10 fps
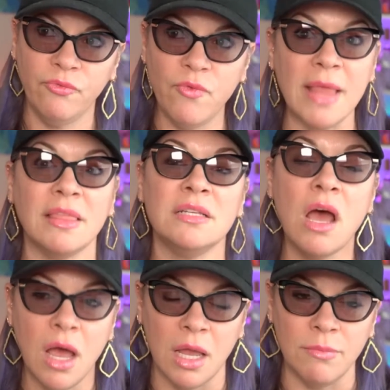at the
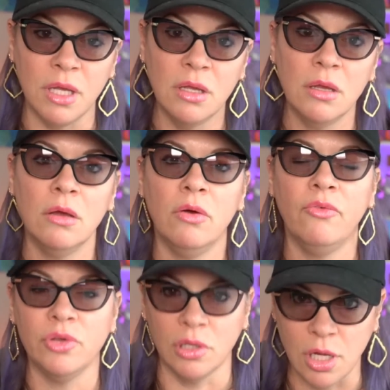time
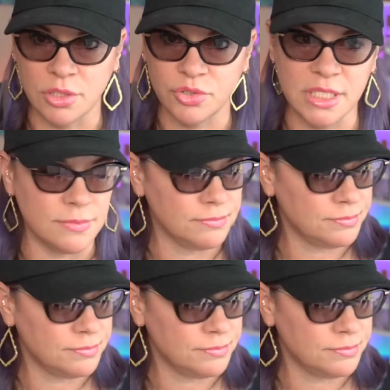for the Laundries.